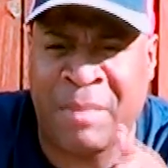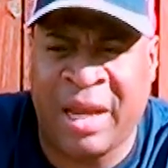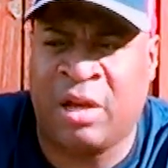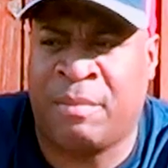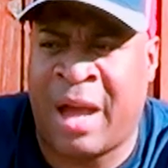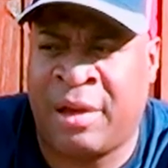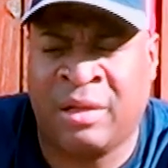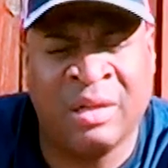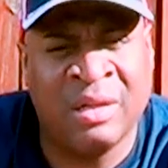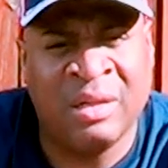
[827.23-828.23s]
man about it
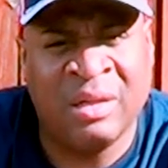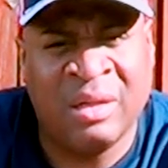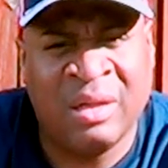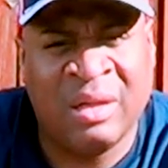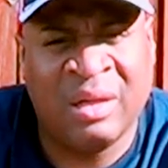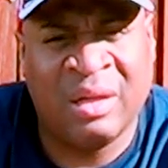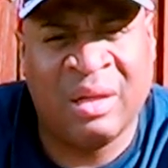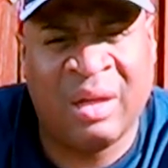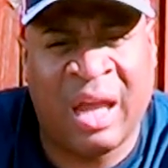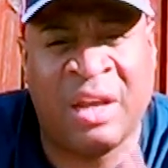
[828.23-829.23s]

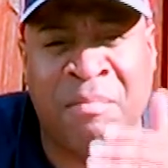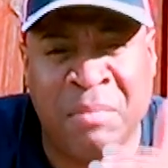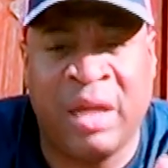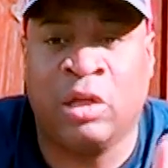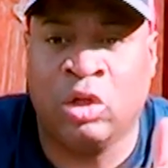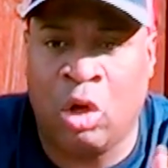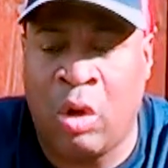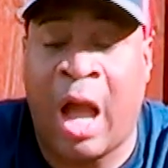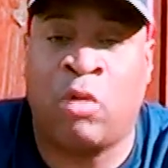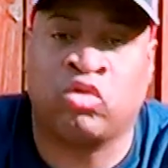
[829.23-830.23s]
and admit, you know,
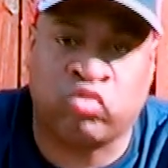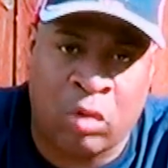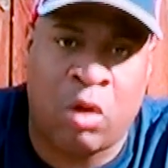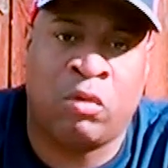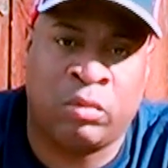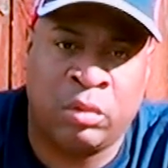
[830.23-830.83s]
I was wrong.